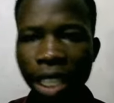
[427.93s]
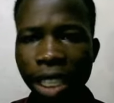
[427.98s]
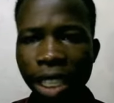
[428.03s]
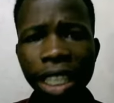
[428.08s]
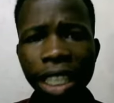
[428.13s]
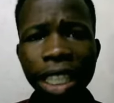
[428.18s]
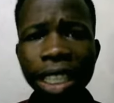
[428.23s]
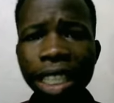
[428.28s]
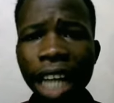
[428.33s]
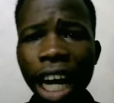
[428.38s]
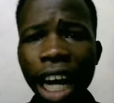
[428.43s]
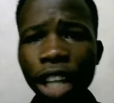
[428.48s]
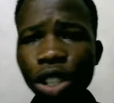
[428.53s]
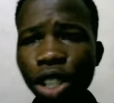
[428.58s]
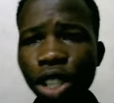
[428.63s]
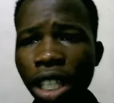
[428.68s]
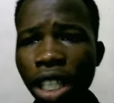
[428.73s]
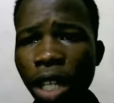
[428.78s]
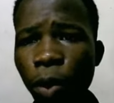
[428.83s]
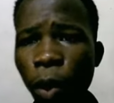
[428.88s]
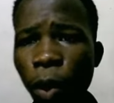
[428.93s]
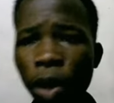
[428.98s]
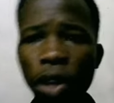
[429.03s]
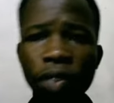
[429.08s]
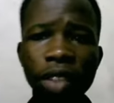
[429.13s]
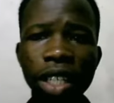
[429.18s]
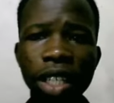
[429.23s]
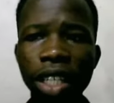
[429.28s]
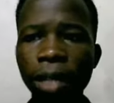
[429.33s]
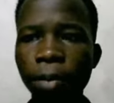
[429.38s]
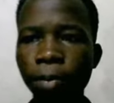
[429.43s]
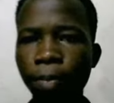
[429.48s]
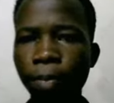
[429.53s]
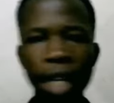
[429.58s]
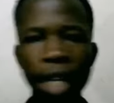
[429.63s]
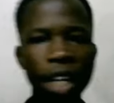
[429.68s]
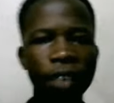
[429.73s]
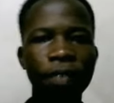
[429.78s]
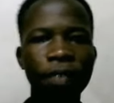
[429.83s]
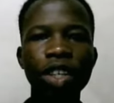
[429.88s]
this is actually one of the
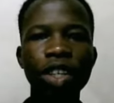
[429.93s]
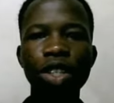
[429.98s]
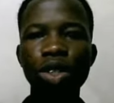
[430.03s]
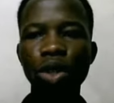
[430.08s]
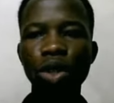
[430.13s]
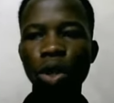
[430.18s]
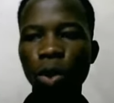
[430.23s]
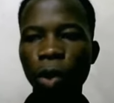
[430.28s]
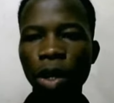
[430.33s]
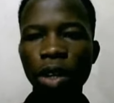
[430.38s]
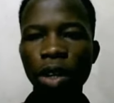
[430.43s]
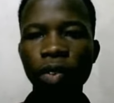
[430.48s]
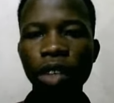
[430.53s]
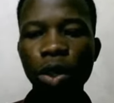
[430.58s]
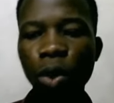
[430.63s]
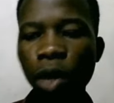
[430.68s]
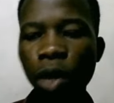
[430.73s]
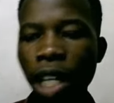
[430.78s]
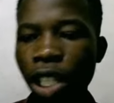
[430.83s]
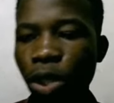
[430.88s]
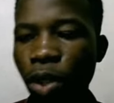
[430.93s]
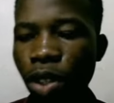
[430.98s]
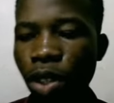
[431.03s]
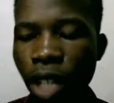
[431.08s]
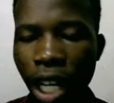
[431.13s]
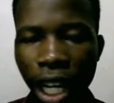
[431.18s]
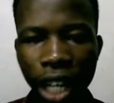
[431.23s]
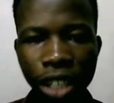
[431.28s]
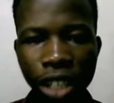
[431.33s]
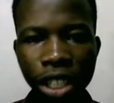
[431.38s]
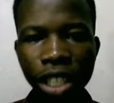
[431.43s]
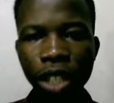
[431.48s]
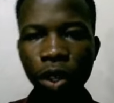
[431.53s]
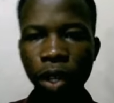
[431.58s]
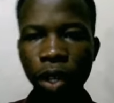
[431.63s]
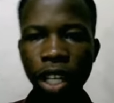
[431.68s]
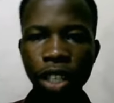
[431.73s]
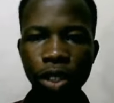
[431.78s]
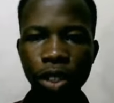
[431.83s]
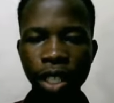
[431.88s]
benefits, or one of the coolest ways you can actually
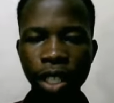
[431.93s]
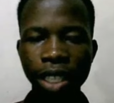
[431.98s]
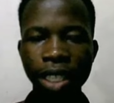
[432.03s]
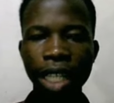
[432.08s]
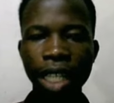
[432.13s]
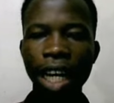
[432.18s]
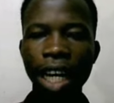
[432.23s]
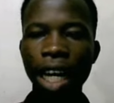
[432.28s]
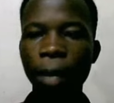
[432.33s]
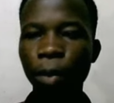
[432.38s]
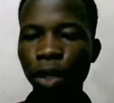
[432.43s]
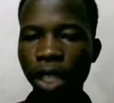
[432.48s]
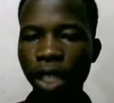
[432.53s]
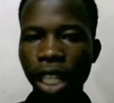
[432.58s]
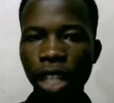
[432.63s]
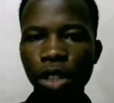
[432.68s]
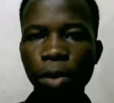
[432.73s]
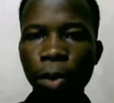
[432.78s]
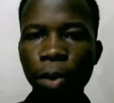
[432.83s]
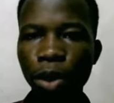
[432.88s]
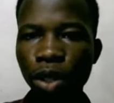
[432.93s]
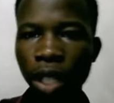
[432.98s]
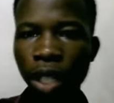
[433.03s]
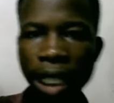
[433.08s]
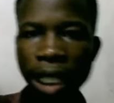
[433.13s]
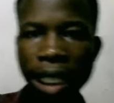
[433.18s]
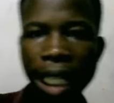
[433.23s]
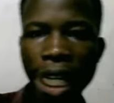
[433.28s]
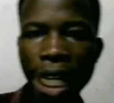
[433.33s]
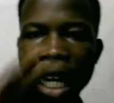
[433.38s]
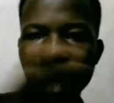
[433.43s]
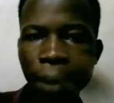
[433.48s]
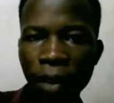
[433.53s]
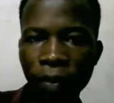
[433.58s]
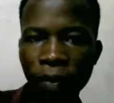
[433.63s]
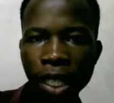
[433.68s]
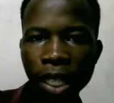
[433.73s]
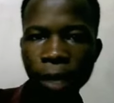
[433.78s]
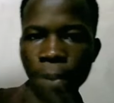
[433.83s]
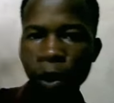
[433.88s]
connect to Instagram or schedule posts on Instagram
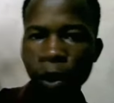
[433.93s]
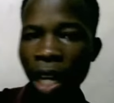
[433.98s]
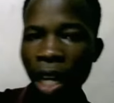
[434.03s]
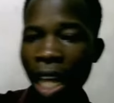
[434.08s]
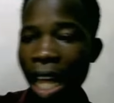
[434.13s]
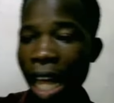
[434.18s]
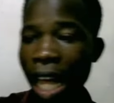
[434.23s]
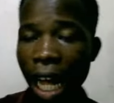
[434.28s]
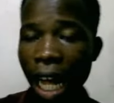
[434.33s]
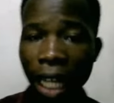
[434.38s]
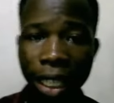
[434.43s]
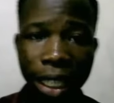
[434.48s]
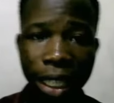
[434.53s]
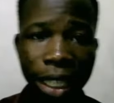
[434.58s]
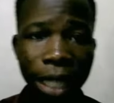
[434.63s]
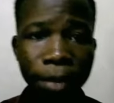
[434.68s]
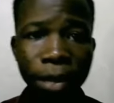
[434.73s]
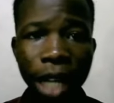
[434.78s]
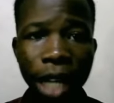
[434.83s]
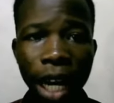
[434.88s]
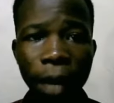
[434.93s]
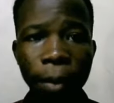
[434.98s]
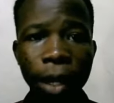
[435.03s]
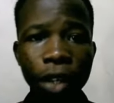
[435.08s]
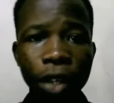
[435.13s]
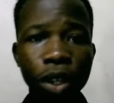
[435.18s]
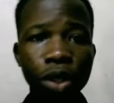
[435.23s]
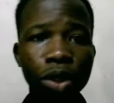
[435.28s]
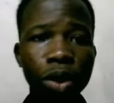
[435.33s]
and Facebook at the same time. And